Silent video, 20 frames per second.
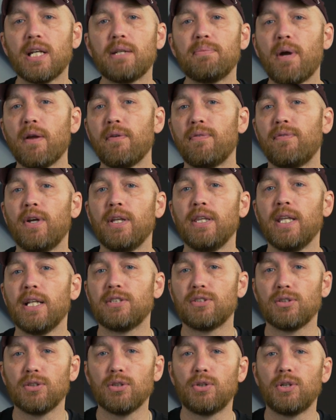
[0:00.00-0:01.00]
like my friend
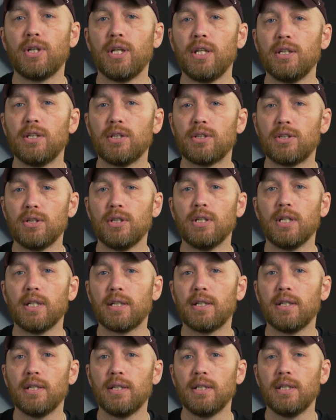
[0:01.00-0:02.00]
that's learning to
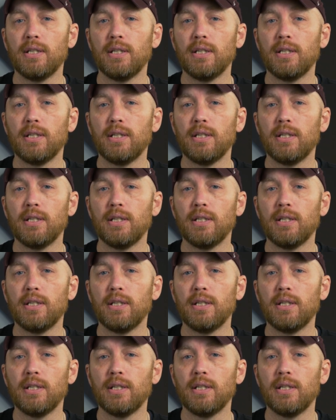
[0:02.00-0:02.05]
cook,